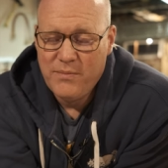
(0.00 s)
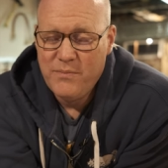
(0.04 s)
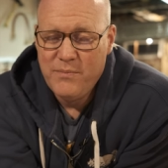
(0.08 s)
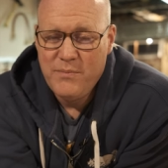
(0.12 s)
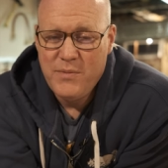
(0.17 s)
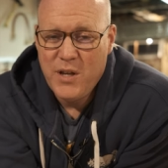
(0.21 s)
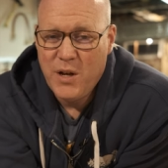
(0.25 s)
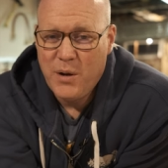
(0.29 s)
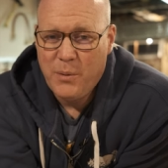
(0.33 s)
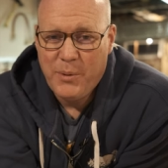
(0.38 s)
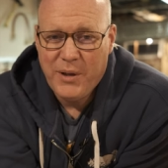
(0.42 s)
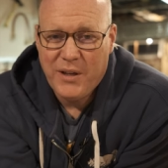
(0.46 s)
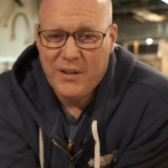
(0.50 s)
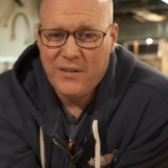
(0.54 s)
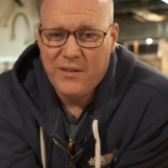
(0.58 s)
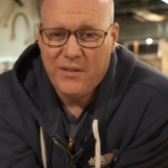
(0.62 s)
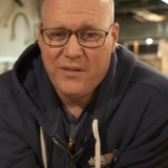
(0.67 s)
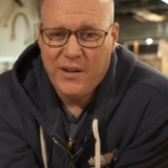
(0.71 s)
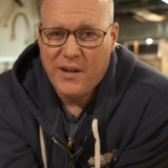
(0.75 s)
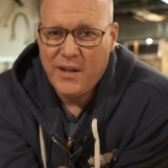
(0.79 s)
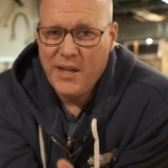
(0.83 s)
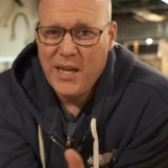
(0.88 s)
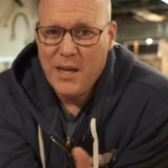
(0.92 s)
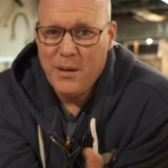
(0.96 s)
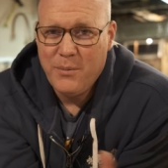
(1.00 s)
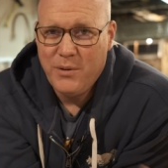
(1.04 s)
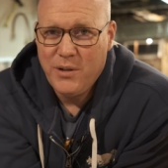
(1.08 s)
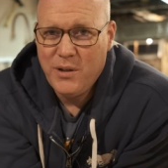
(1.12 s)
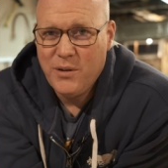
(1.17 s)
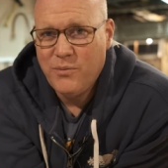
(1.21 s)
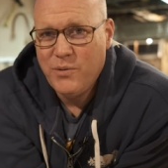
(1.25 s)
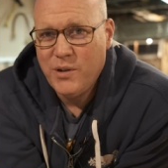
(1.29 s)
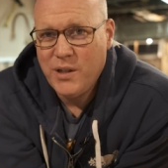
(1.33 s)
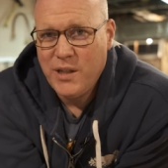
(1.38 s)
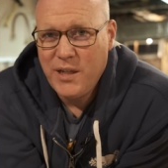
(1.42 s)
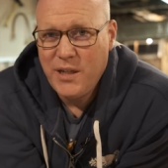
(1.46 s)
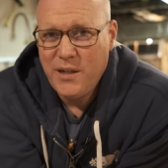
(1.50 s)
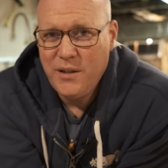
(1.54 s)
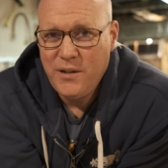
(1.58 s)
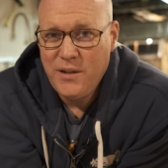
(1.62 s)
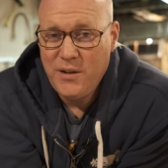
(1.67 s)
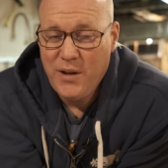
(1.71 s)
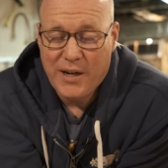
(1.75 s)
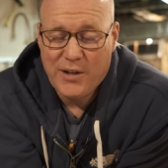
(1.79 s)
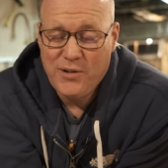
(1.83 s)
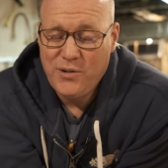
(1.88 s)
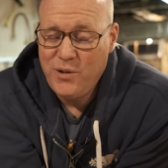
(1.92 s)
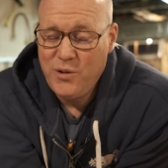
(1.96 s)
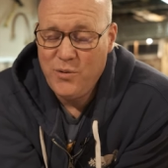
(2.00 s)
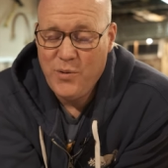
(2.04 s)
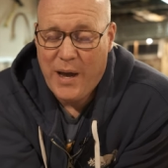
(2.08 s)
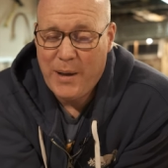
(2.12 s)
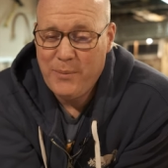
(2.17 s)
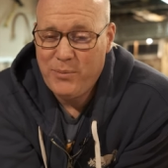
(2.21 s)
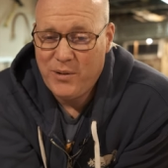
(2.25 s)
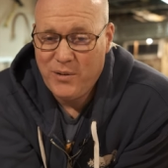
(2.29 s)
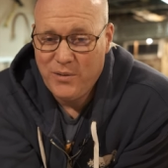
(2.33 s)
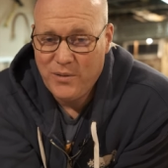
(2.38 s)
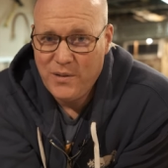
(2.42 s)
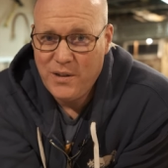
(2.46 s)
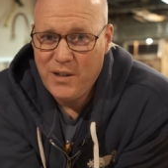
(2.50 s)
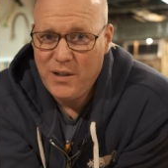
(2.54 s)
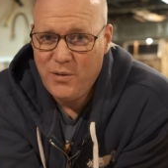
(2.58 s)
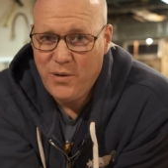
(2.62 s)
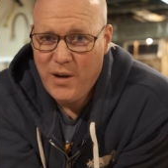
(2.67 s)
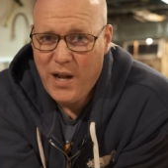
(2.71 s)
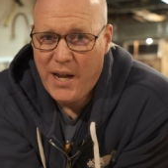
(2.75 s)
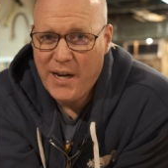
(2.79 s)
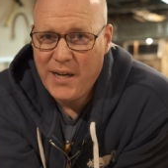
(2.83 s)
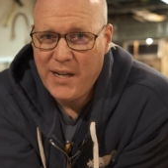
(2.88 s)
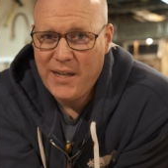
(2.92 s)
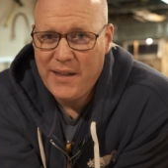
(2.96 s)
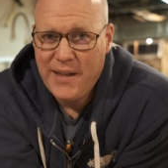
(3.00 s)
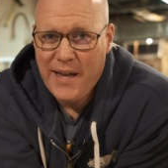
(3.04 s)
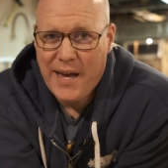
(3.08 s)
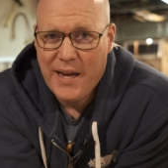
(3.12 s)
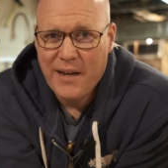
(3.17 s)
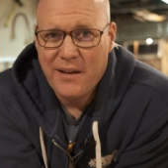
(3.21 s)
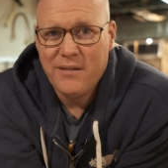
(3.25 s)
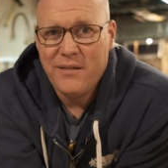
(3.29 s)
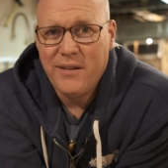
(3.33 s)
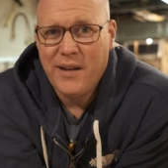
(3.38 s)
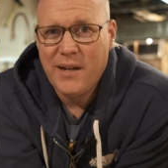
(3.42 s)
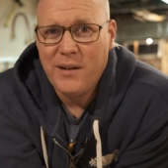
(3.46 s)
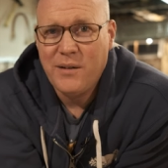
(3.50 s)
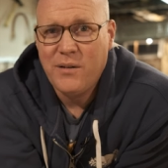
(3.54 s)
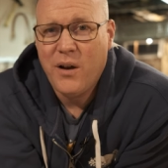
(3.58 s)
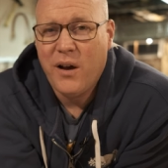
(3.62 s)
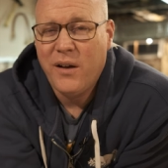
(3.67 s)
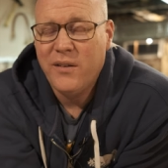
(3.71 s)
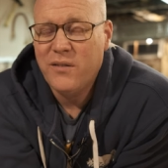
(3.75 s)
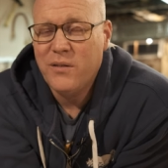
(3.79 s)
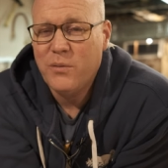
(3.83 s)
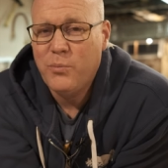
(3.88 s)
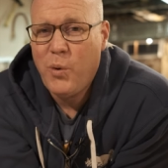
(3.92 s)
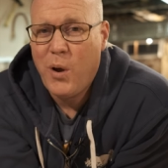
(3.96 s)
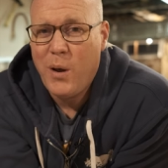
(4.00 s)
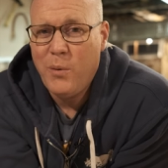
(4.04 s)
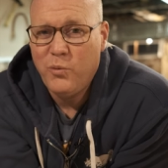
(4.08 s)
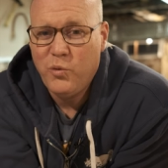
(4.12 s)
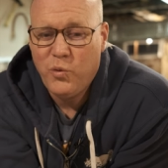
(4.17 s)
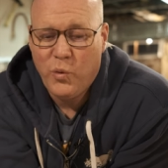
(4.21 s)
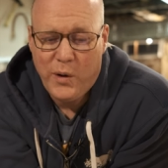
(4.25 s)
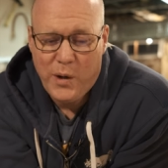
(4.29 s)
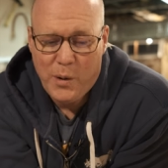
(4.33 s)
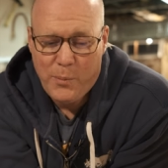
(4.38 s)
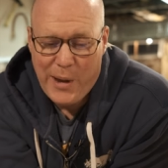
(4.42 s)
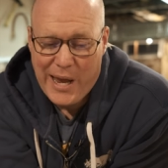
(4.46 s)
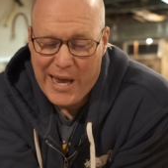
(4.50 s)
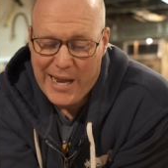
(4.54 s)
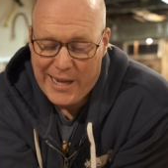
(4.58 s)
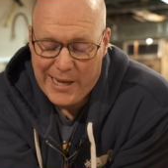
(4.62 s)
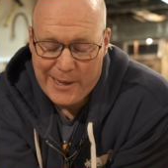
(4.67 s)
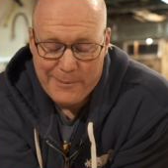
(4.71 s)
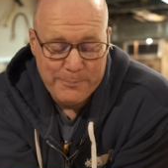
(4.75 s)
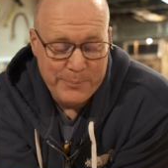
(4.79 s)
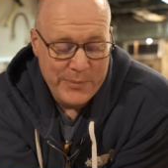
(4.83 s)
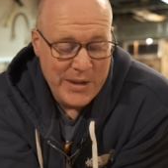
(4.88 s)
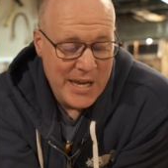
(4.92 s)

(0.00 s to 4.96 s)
you know because it's on a gimbal, you really do, you actually you absolutely do not need that because that causes problems when you're panning.